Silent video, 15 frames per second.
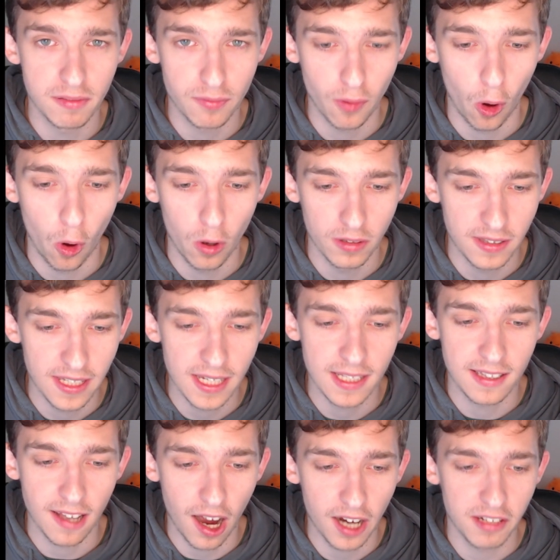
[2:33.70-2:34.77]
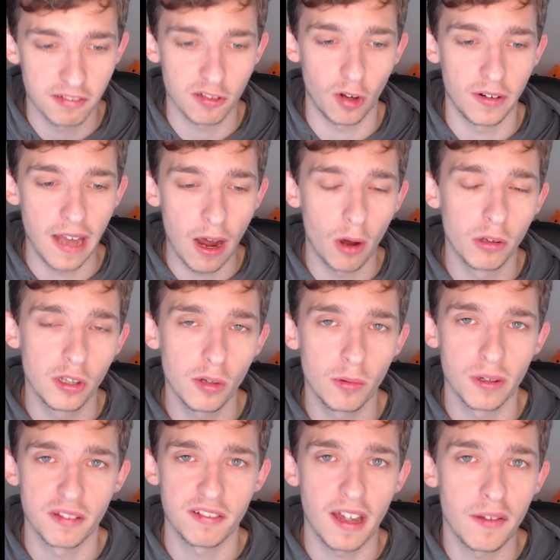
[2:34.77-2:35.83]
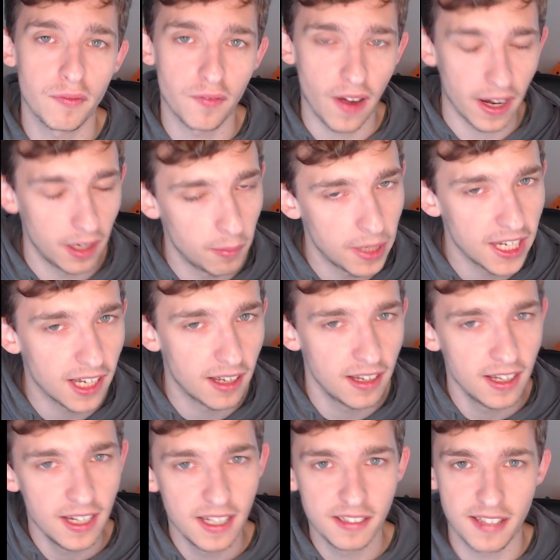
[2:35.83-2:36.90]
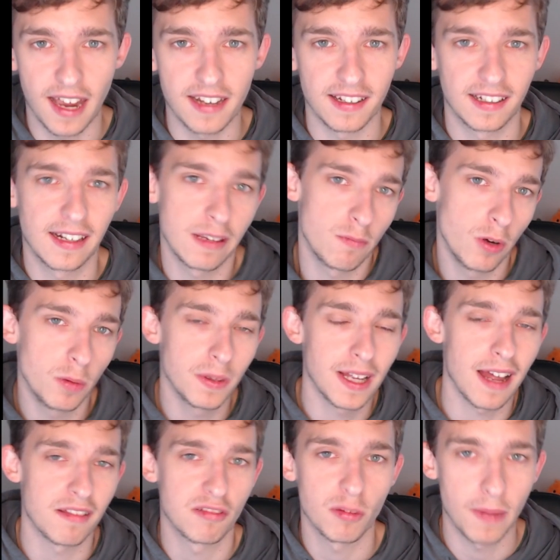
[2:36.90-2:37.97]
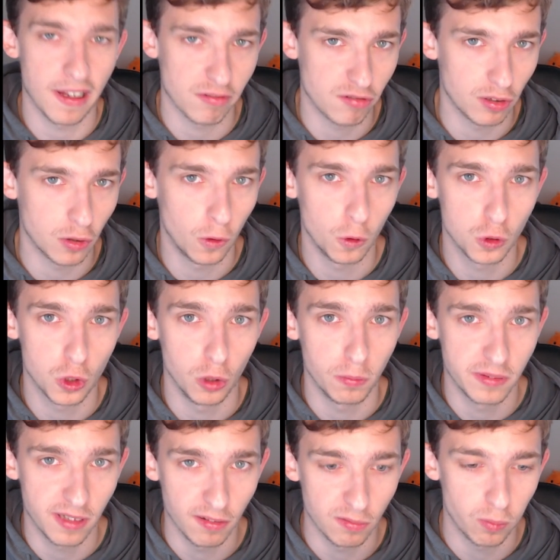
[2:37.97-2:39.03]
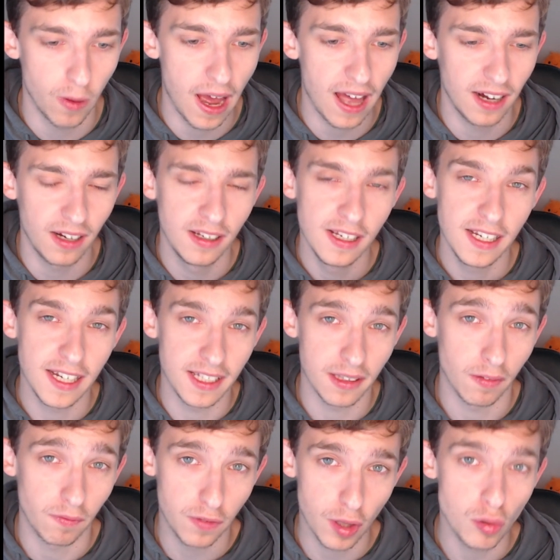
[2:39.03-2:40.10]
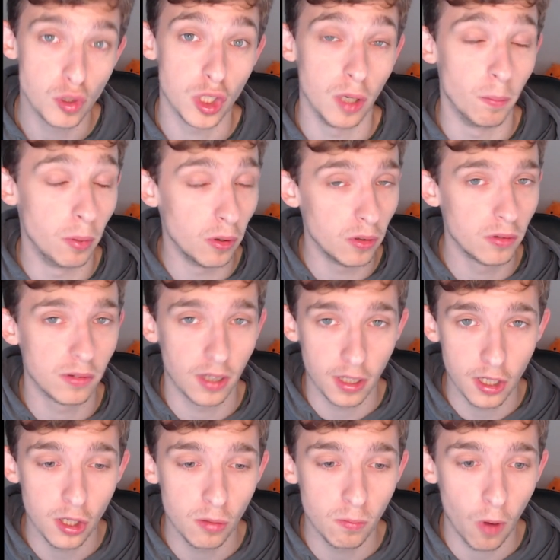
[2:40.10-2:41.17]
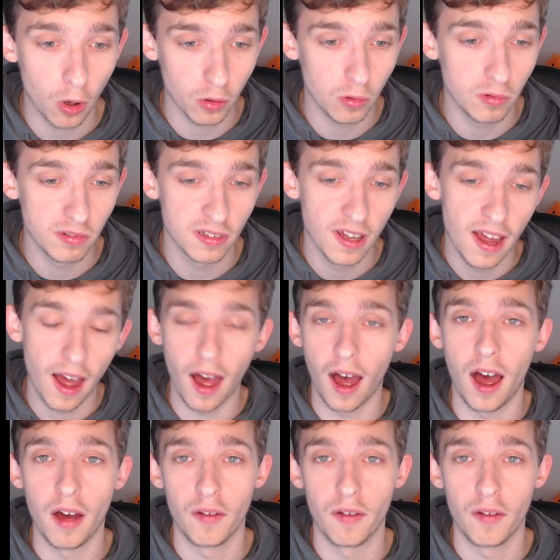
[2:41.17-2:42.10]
for the dinosaur. Now, I do want to say Fanomia technically will be getting some extra touch-ups as well in the future, but the new models are